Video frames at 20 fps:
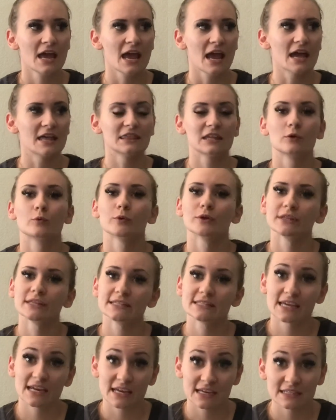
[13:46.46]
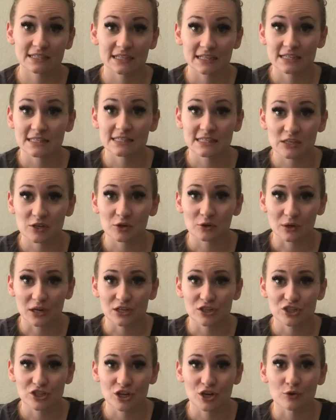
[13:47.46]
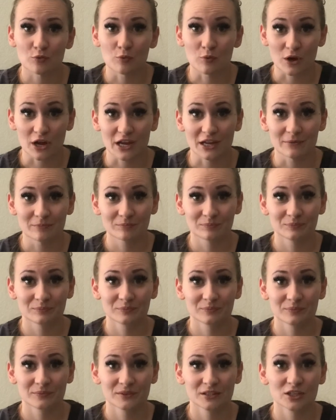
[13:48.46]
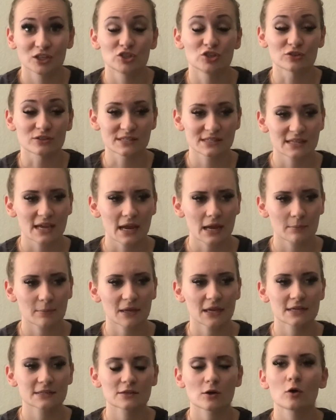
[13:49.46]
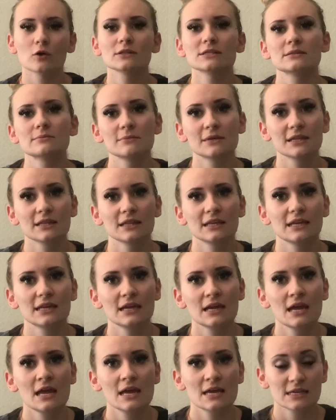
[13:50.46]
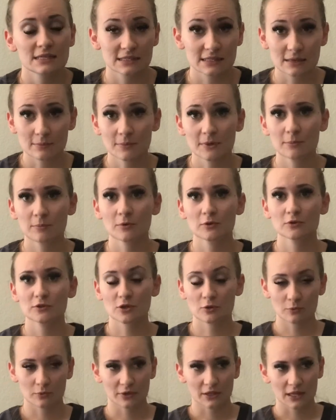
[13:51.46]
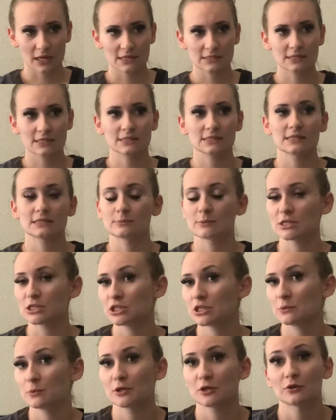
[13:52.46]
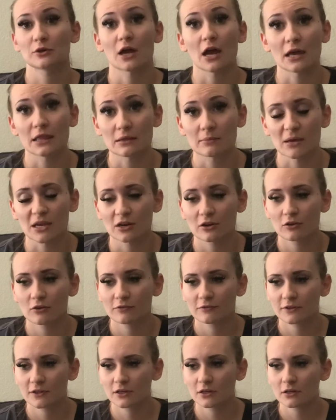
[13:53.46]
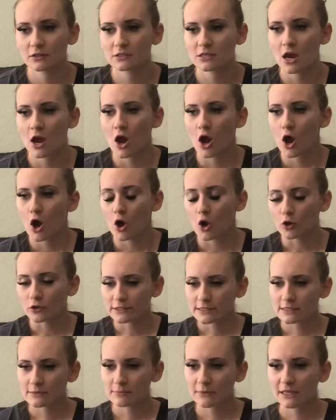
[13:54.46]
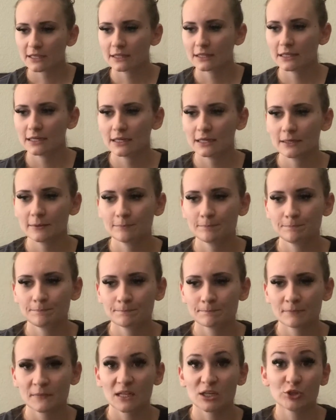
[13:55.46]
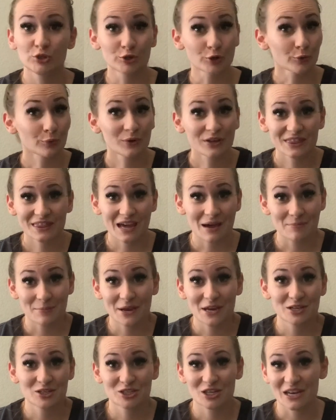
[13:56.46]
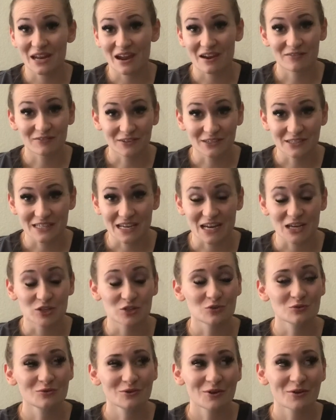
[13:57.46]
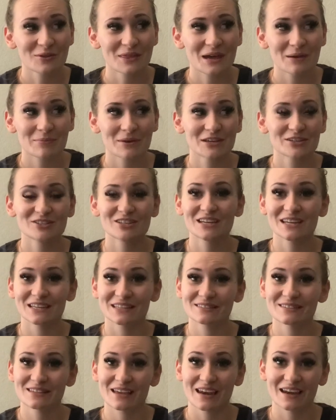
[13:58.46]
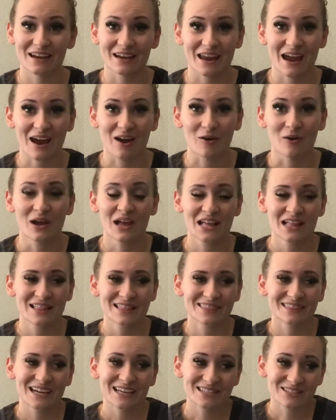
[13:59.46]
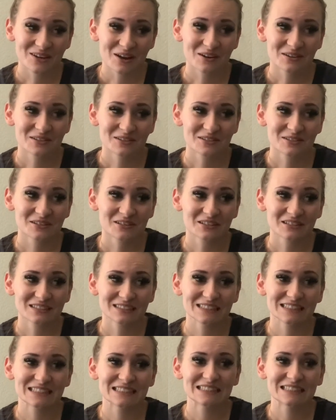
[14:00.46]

And they really take into consideration what you're saying, because ultimately, some people don't realize this, especially when you're not in the medical field. Ultimately, you're with that patient every day. You know that patient inside and out. That doctor,